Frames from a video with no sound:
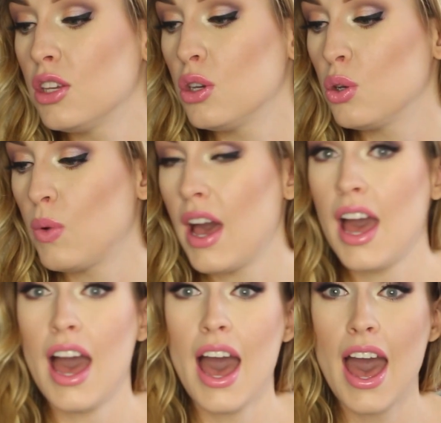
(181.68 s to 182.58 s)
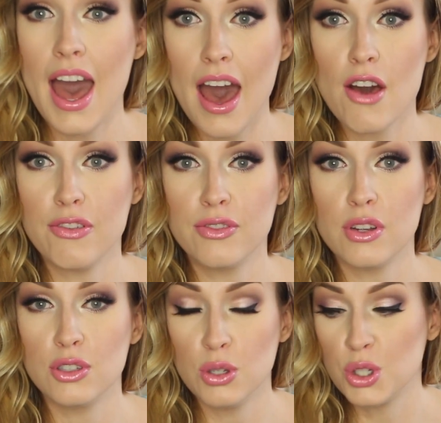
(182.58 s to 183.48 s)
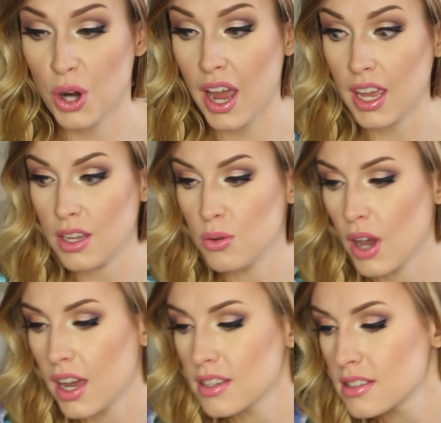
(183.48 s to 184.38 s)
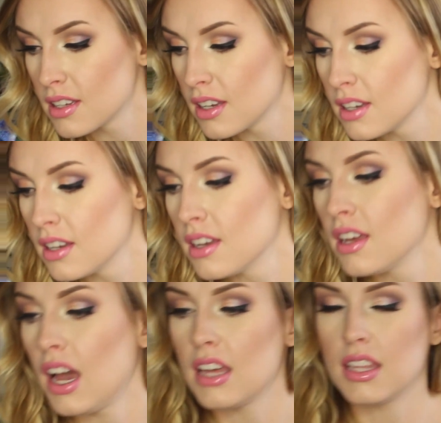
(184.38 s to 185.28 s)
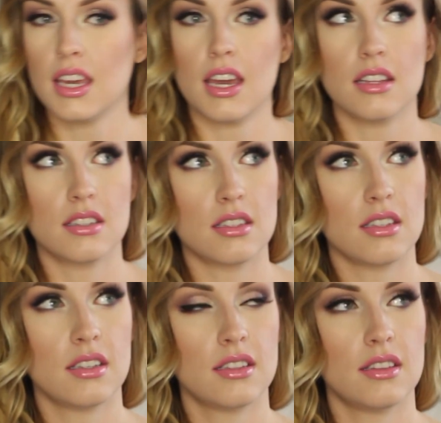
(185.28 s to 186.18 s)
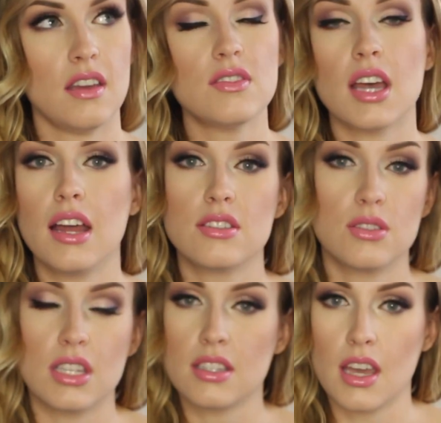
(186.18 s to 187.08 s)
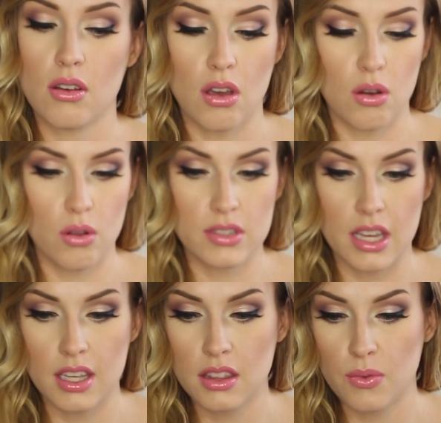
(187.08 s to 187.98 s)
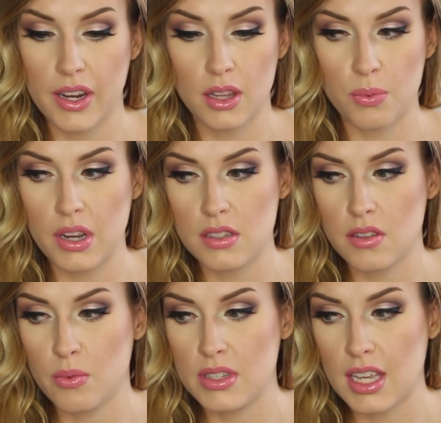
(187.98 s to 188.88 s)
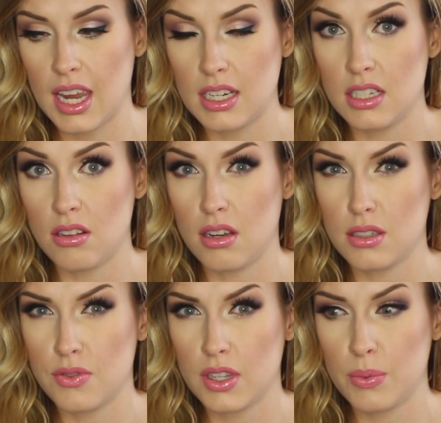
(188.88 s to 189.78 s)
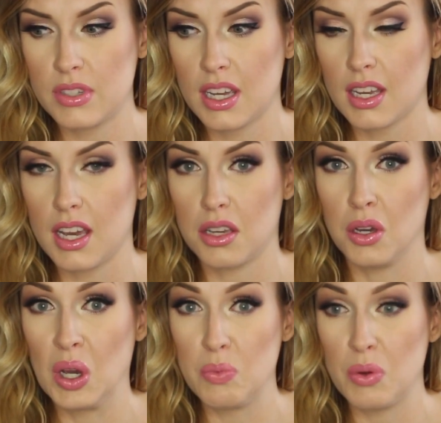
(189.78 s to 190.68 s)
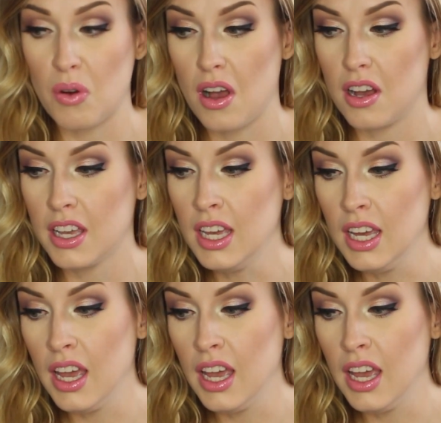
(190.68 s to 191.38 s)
you have to try it, you guys. I think it's, they have tons of discount codes. I think the regular price for them is $18 for a lipstick. I could be wrong,